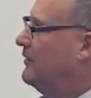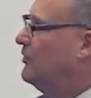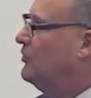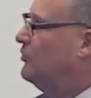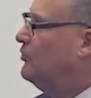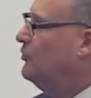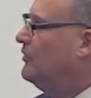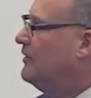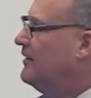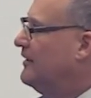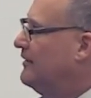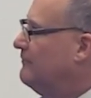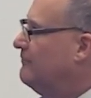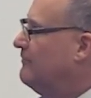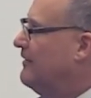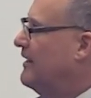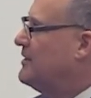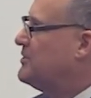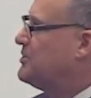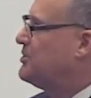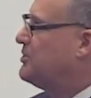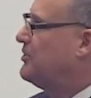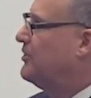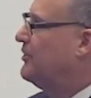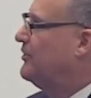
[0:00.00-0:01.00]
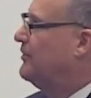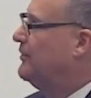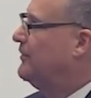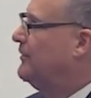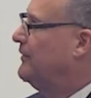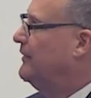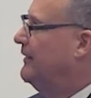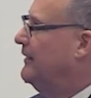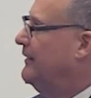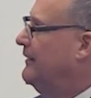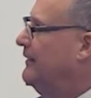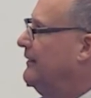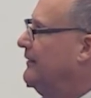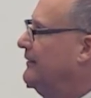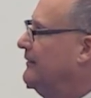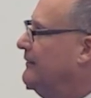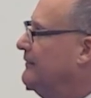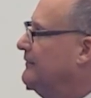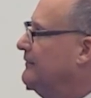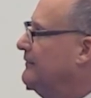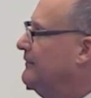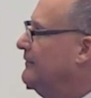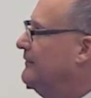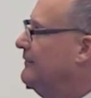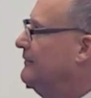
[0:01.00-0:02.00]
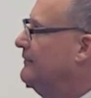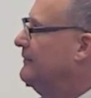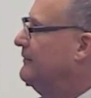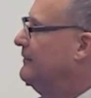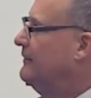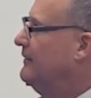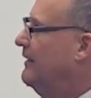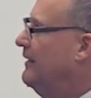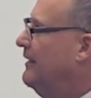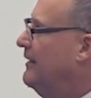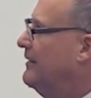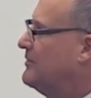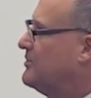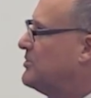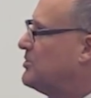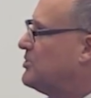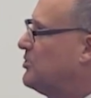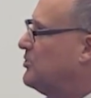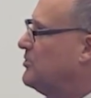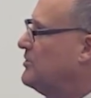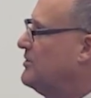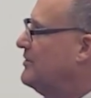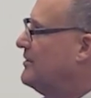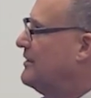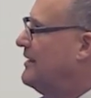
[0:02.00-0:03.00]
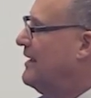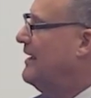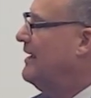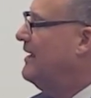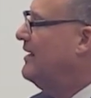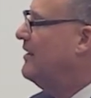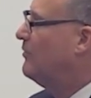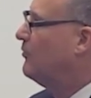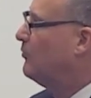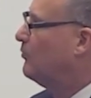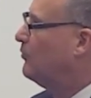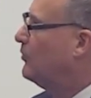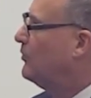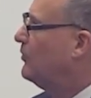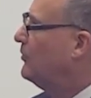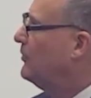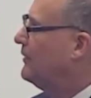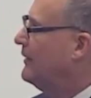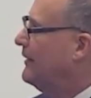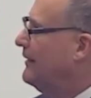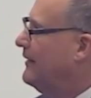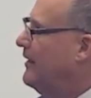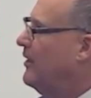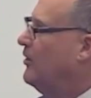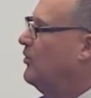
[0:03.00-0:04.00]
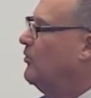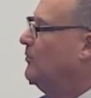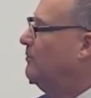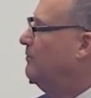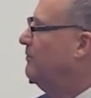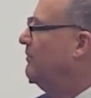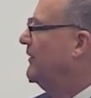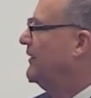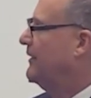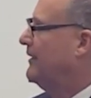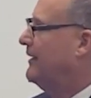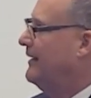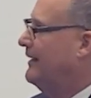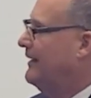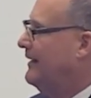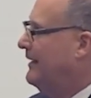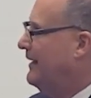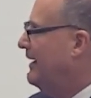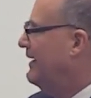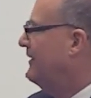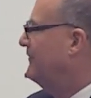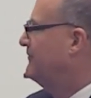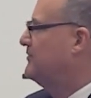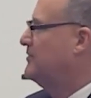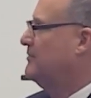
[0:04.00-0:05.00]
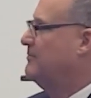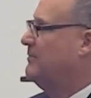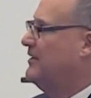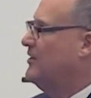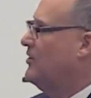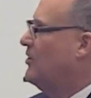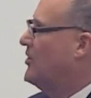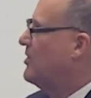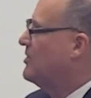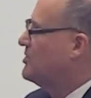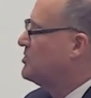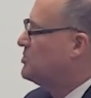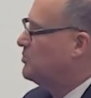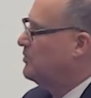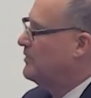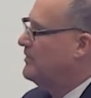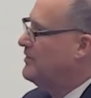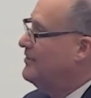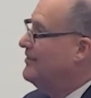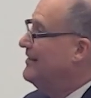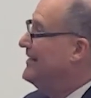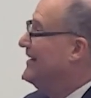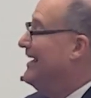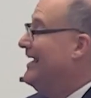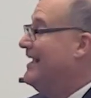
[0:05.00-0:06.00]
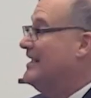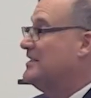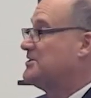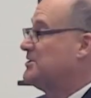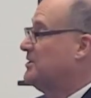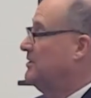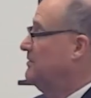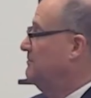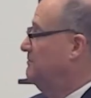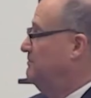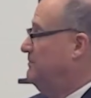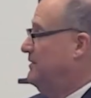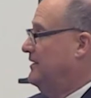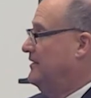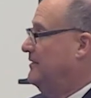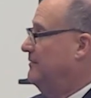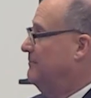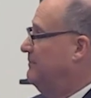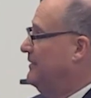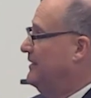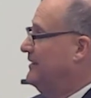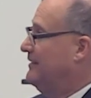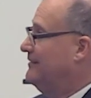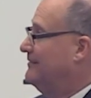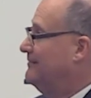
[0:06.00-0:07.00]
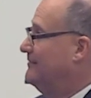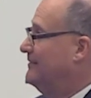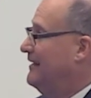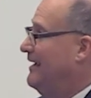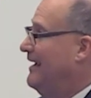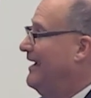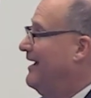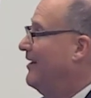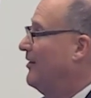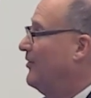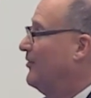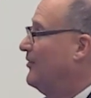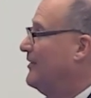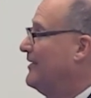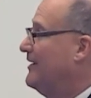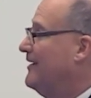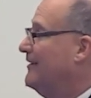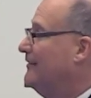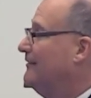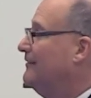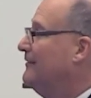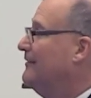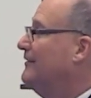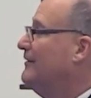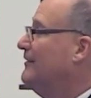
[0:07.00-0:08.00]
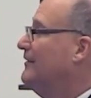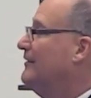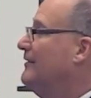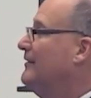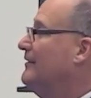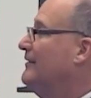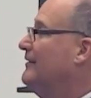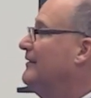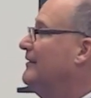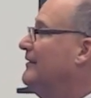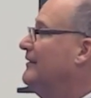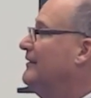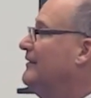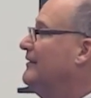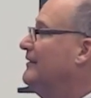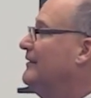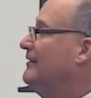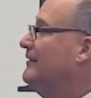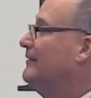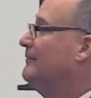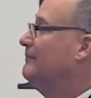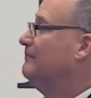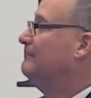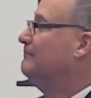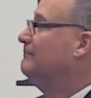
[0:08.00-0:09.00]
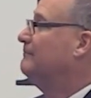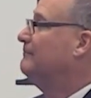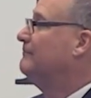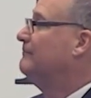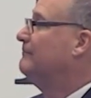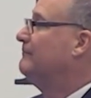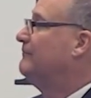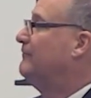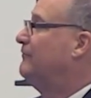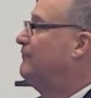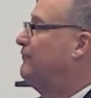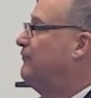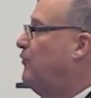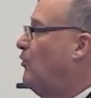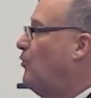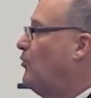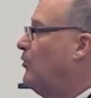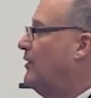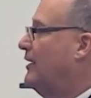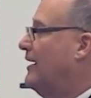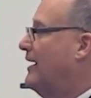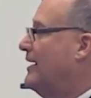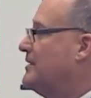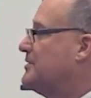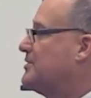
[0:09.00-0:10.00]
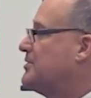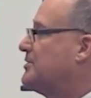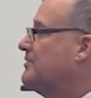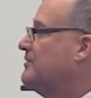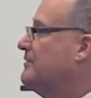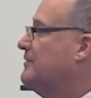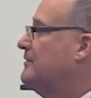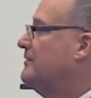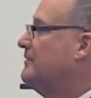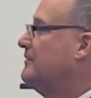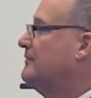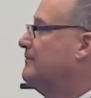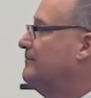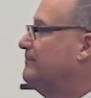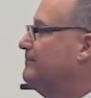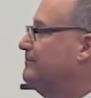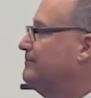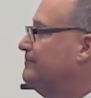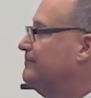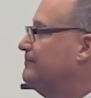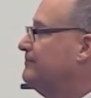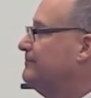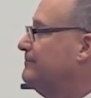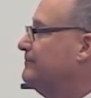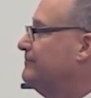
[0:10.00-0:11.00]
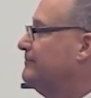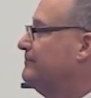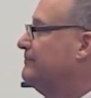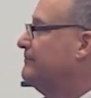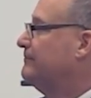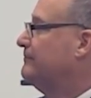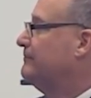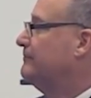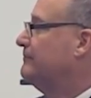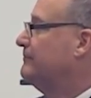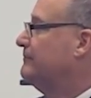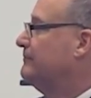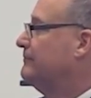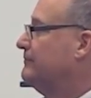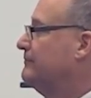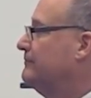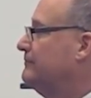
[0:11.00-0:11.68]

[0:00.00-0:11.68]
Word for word: a good investor and and so you can't rule it out, but I have to be honest with you, it hasn't been a big area um, for us. Thank you.